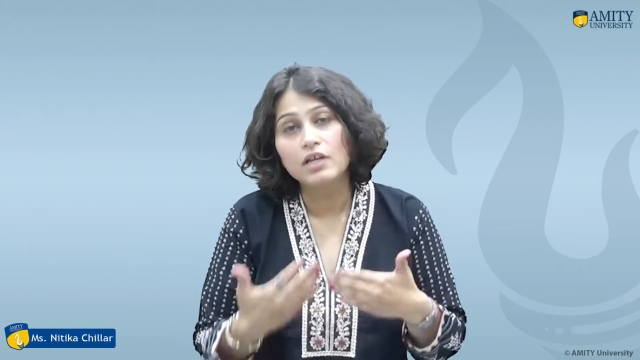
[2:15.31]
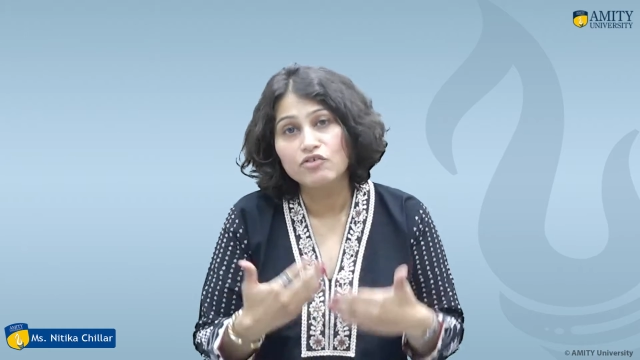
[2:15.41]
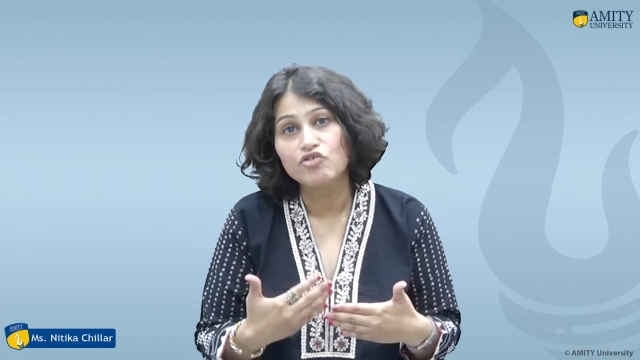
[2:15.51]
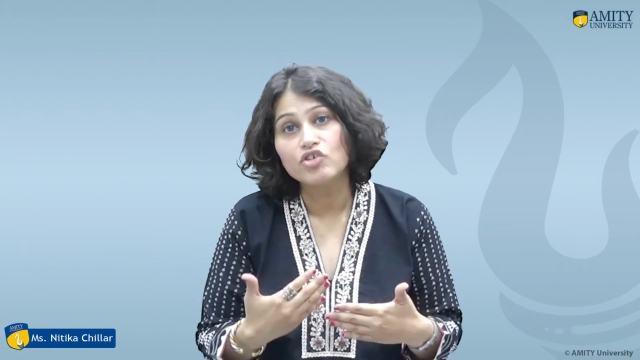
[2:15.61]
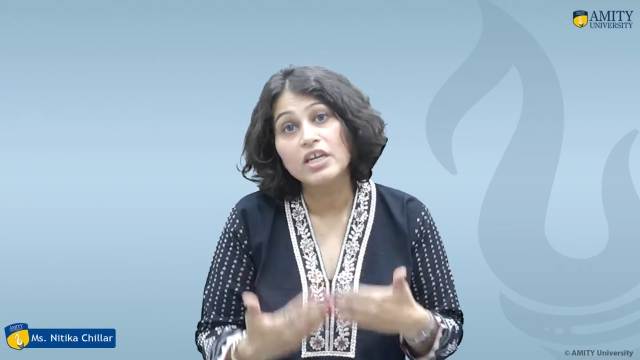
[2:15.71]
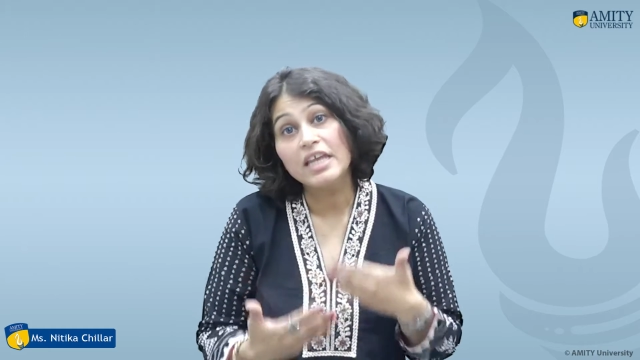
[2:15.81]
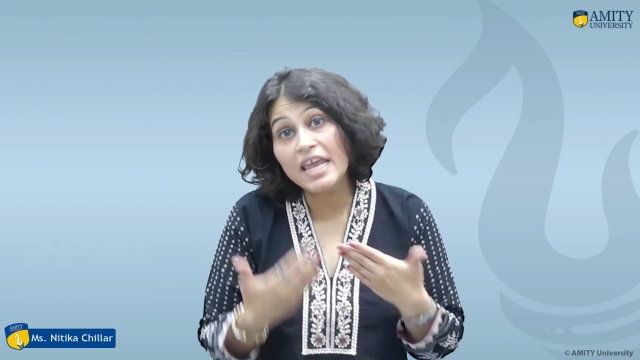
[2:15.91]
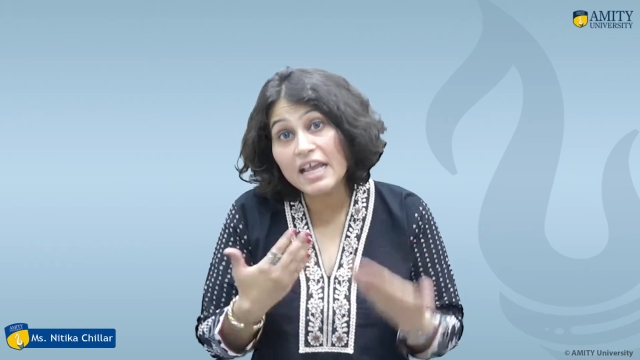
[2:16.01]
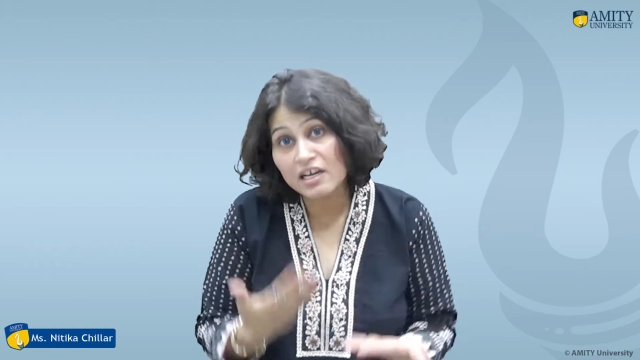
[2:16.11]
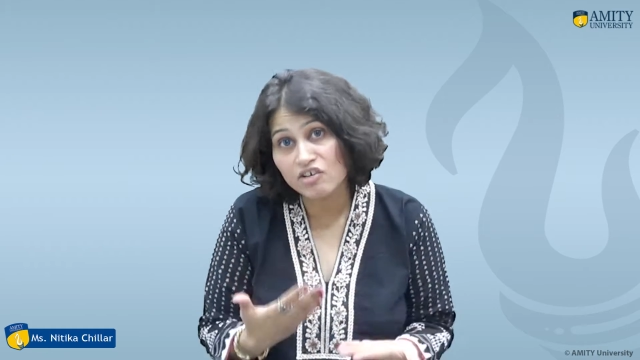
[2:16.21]
literature in
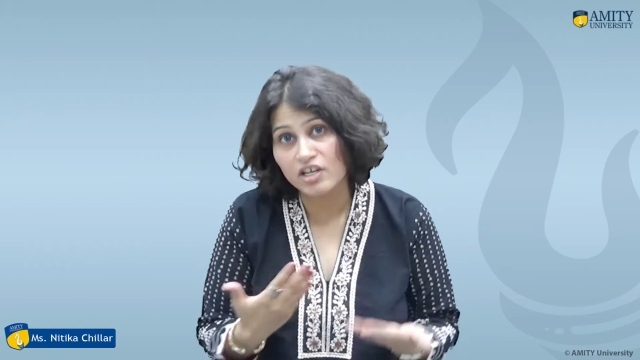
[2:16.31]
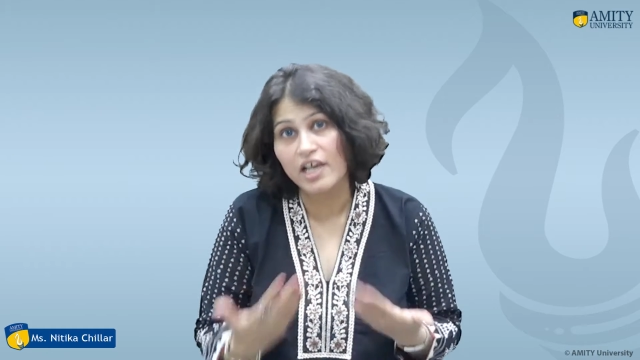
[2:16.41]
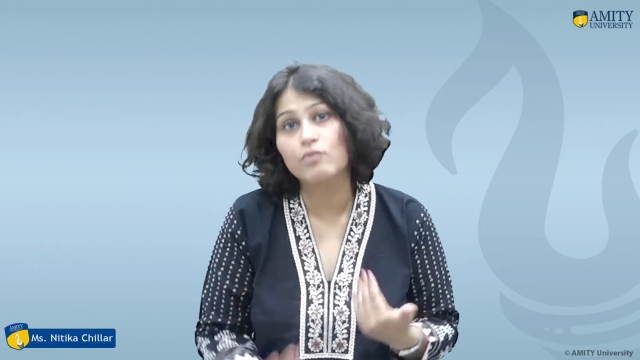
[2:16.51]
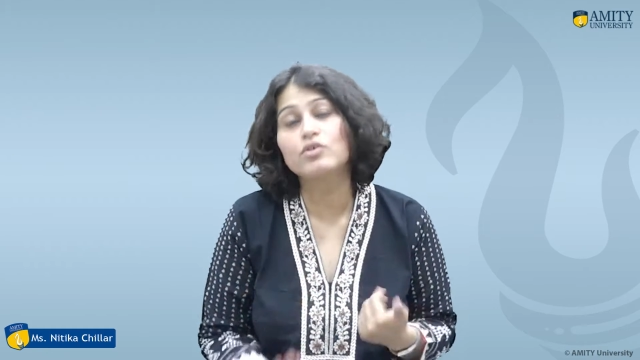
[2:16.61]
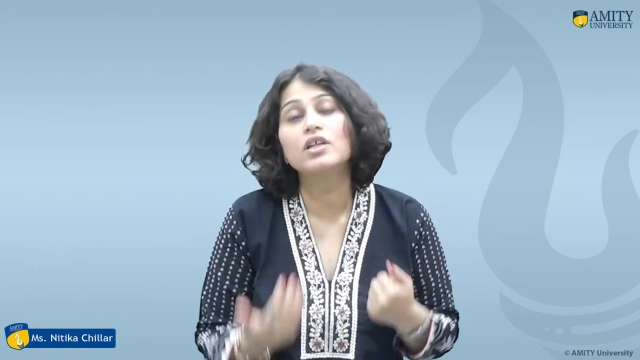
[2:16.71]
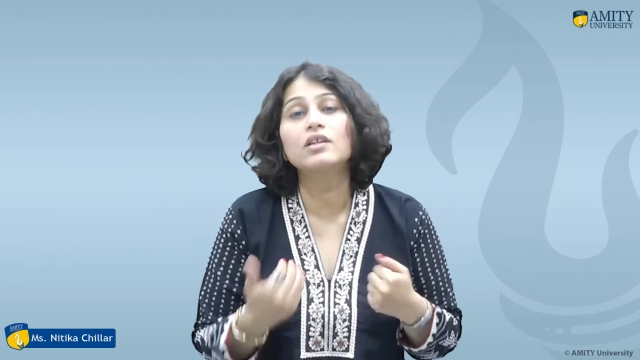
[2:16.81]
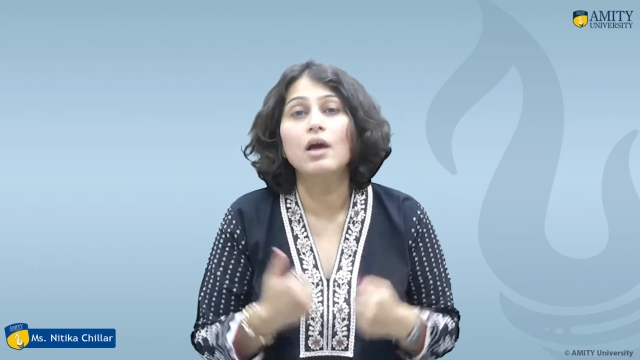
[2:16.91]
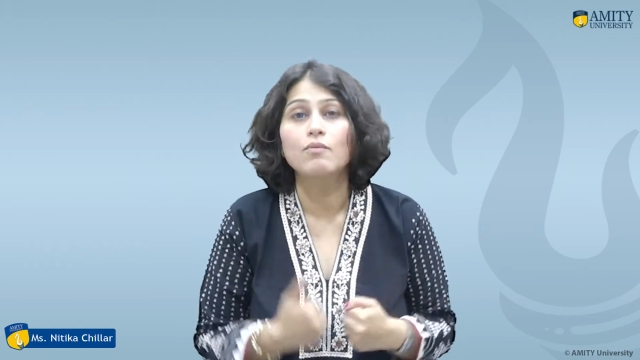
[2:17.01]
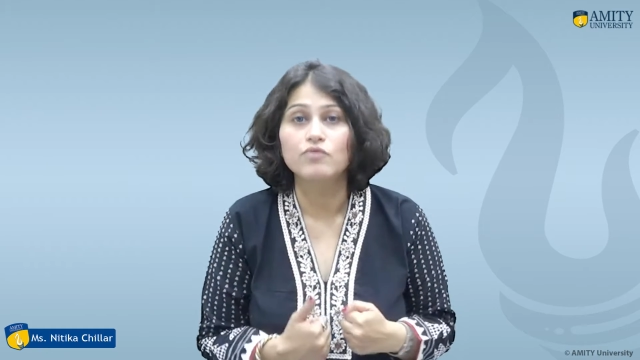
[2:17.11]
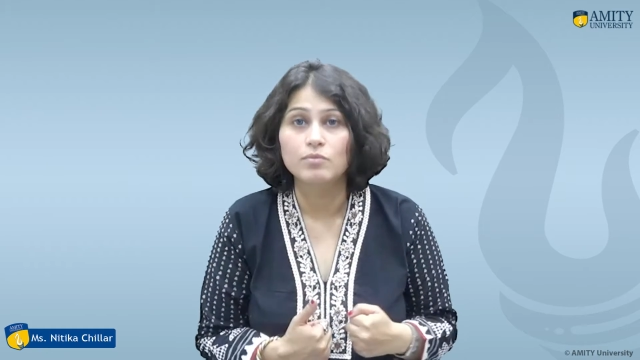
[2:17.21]
English language that
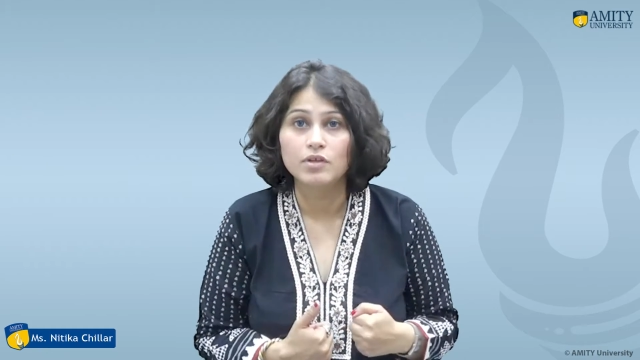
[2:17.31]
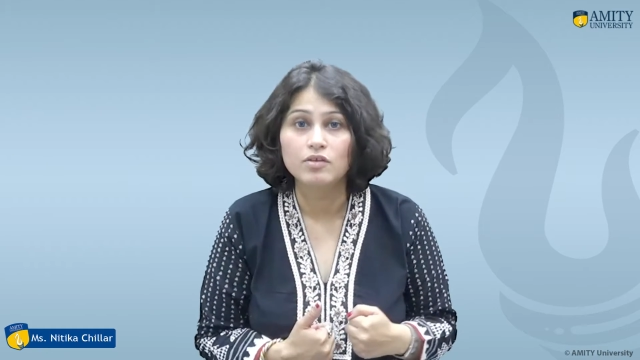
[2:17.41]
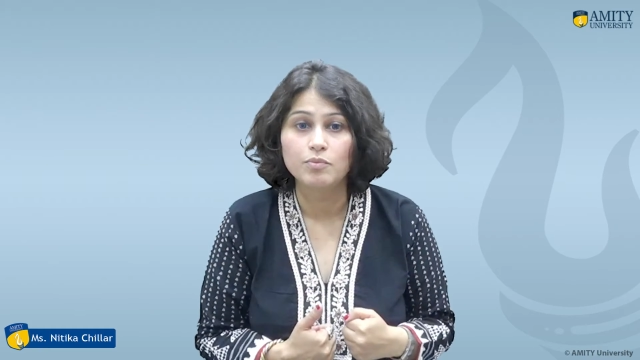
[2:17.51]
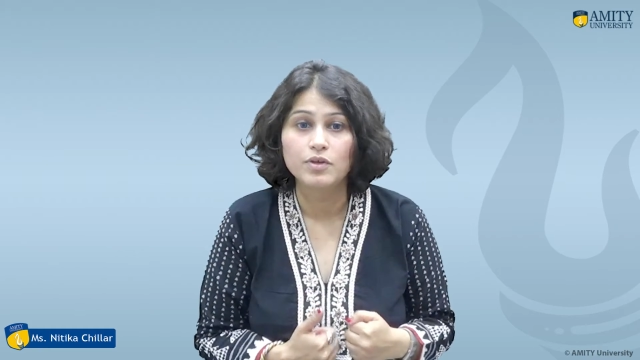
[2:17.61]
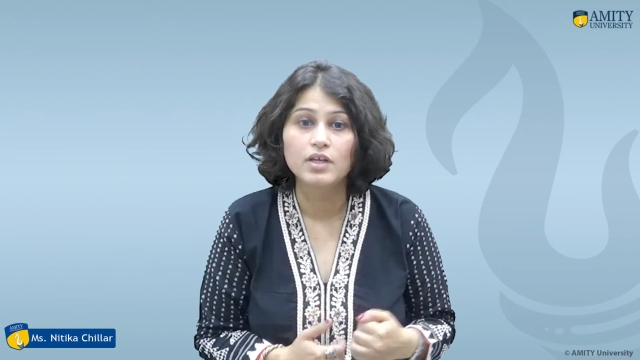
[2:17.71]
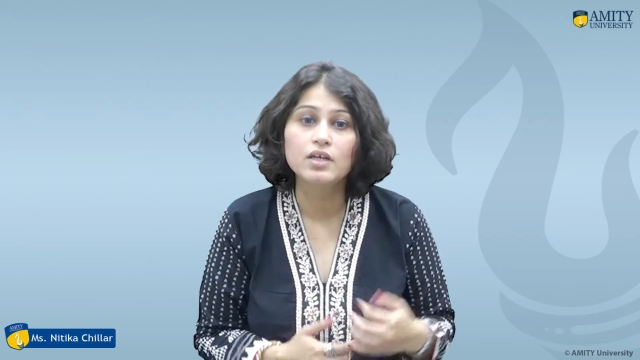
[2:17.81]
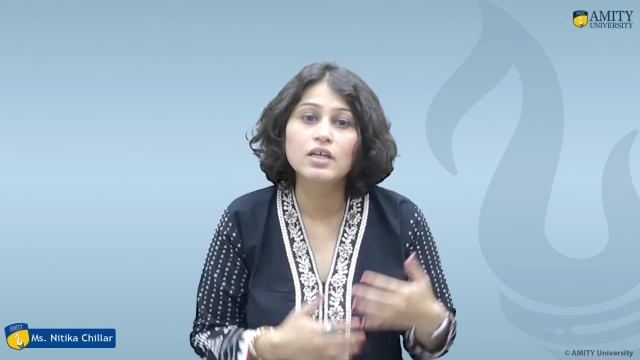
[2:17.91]
comes from this period,